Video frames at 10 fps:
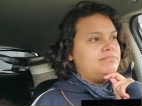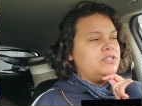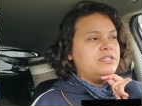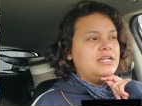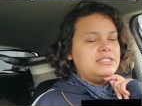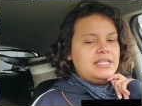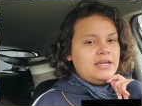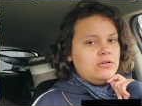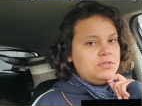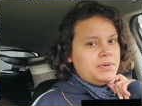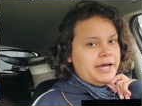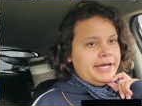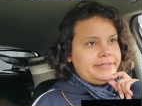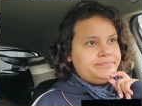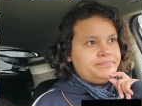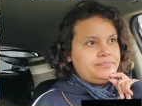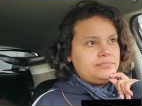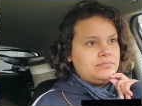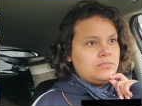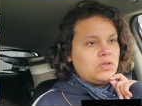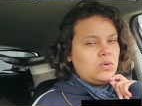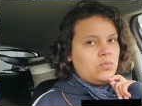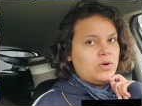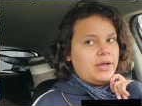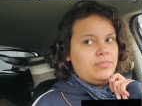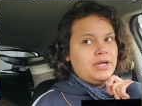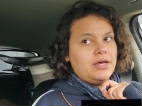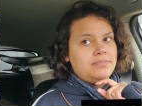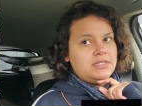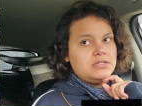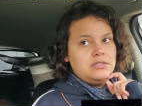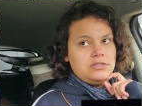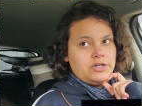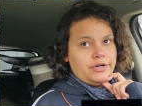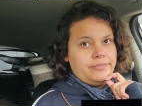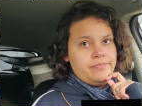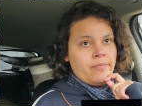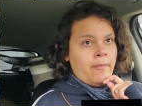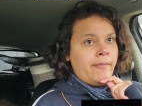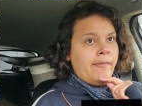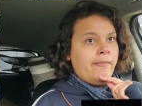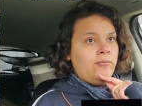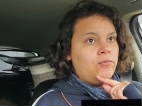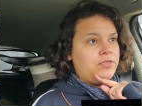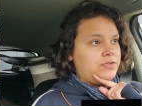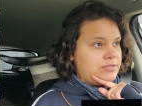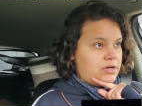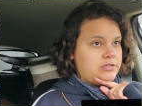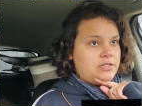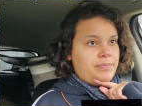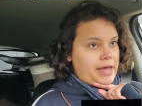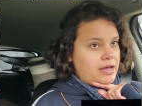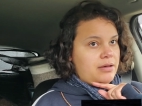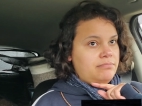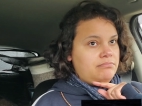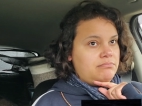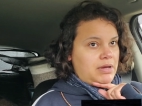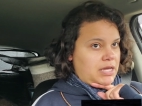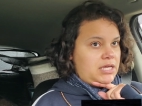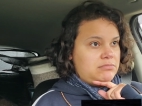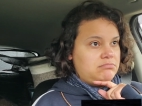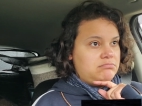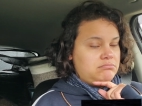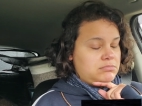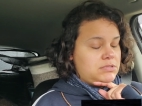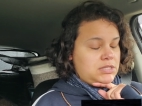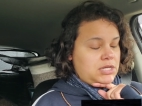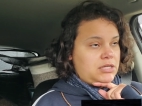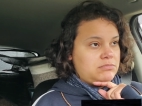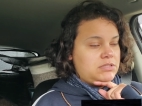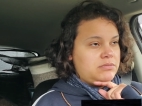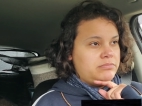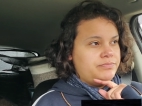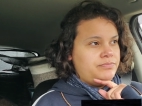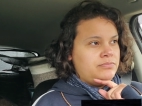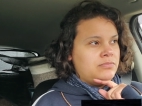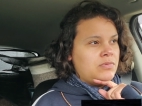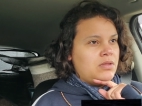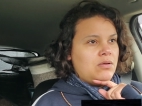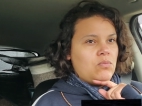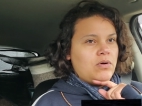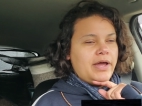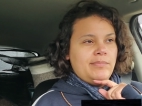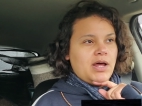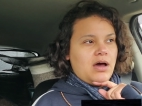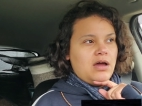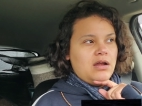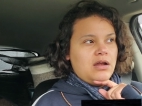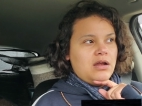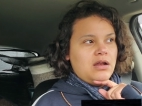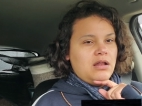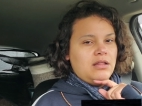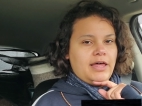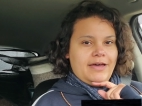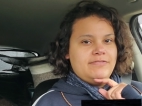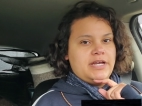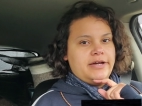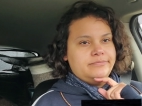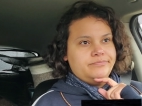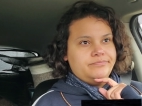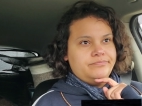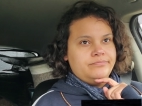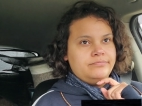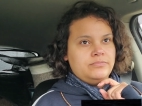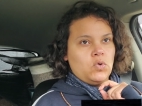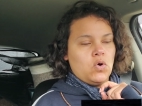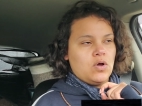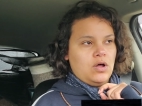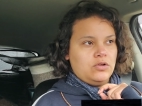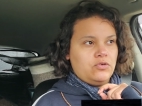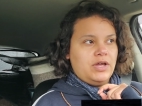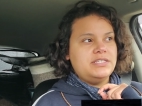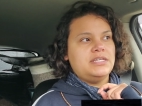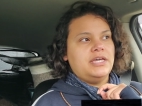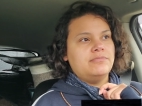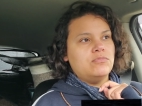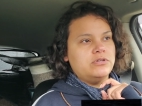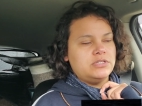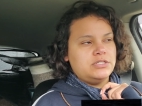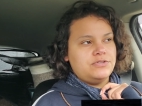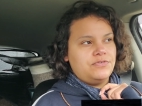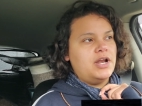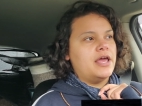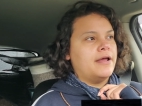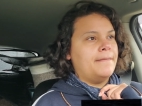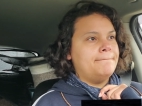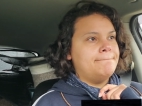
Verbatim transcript: There's not a day that goes by where I bring up this concern with the sauce to back up my claims, where I am not laughed at or called crazy or schizophrenic.